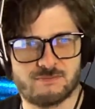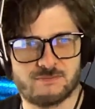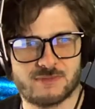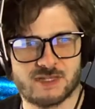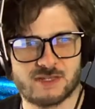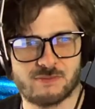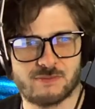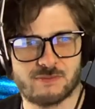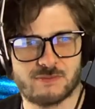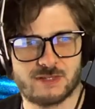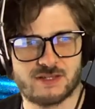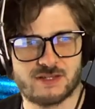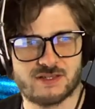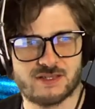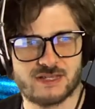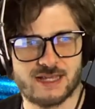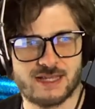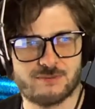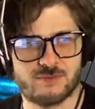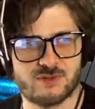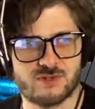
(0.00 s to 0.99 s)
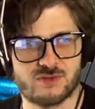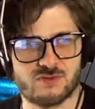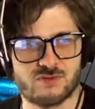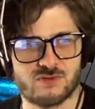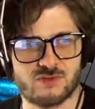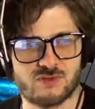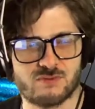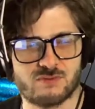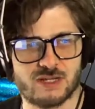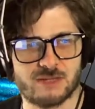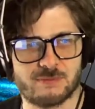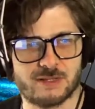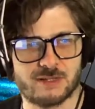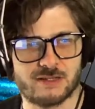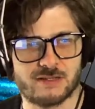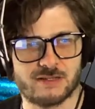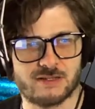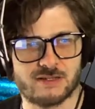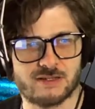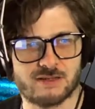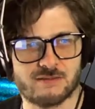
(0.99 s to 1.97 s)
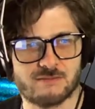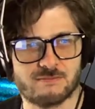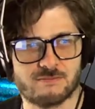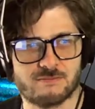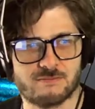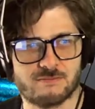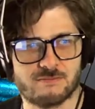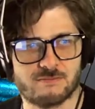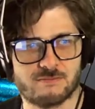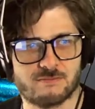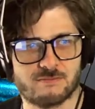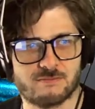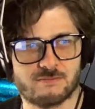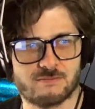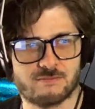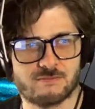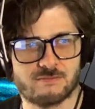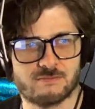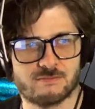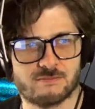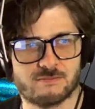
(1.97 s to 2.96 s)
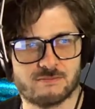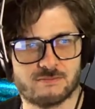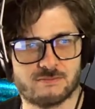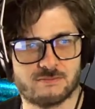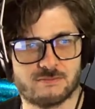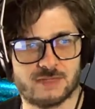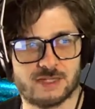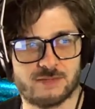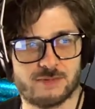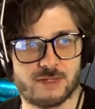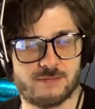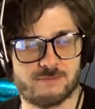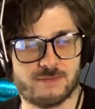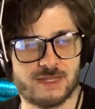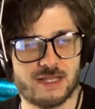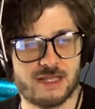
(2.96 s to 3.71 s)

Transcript: That's probably because the camera's on auto white balance. There we are.